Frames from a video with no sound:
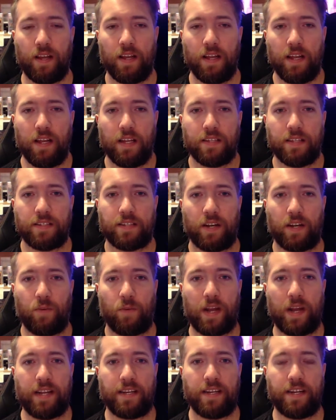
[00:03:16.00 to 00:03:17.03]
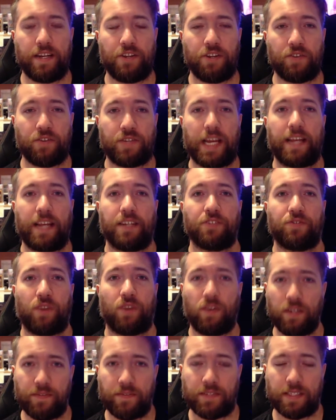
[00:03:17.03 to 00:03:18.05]
So when you take
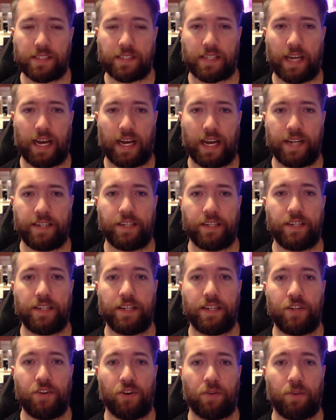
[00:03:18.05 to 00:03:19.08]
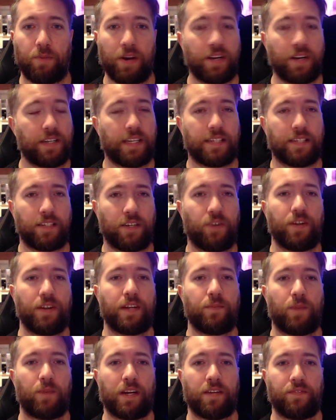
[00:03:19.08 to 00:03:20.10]
control of this card, your opponent doesn't
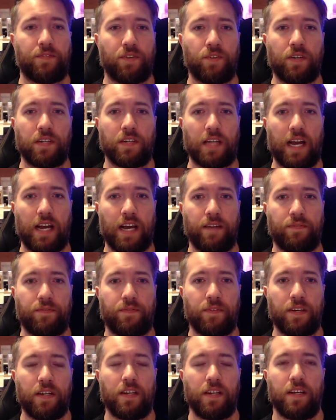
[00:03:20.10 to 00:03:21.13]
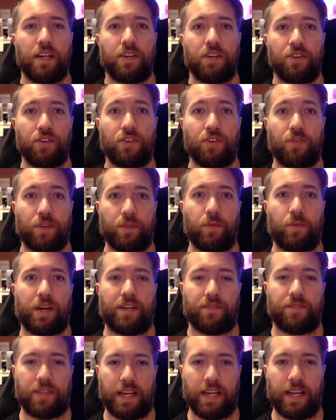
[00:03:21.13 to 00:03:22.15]
crit one of your life, you crit one
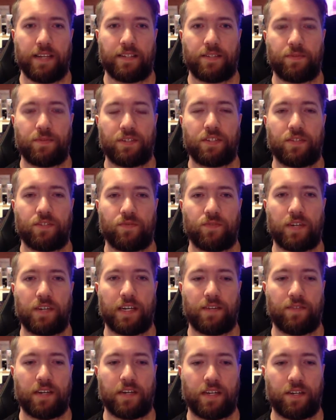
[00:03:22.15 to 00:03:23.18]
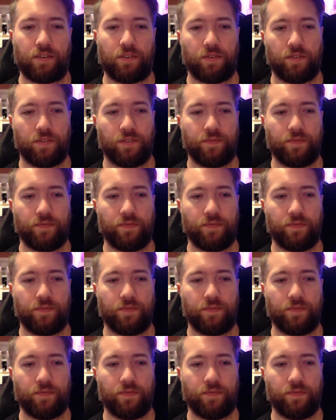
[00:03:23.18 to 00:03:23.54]
of theirs, which is really, really cool.